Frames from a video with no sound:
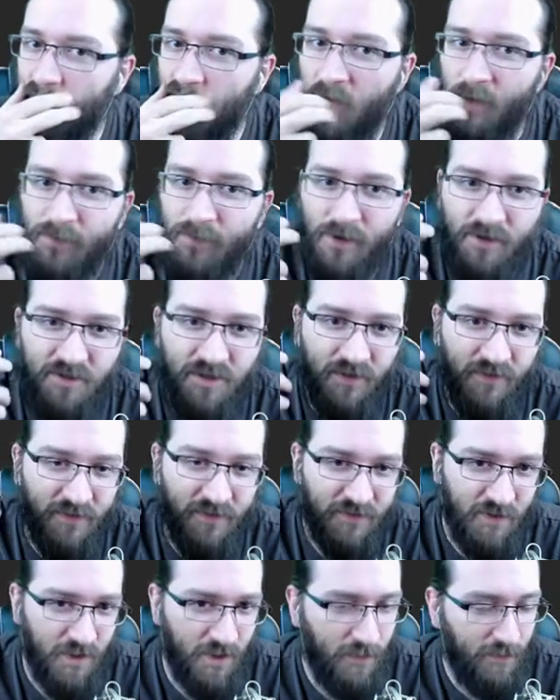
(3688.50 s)
I probably still have
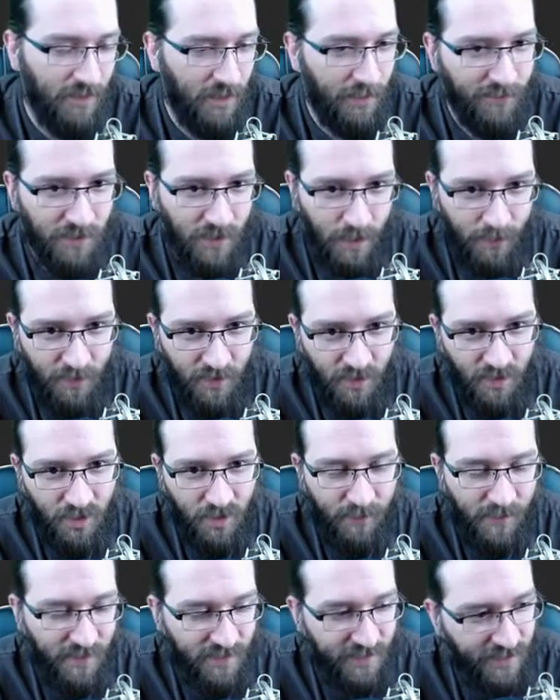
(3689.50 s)
this wrong. I'm probably going to
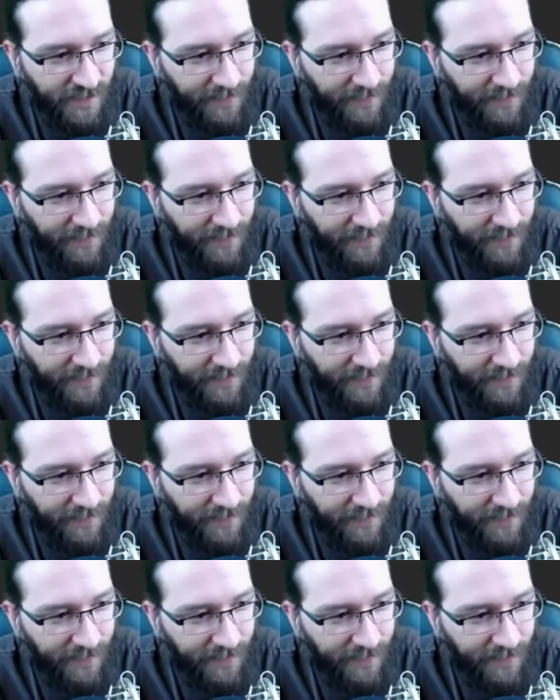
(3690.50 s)
come back to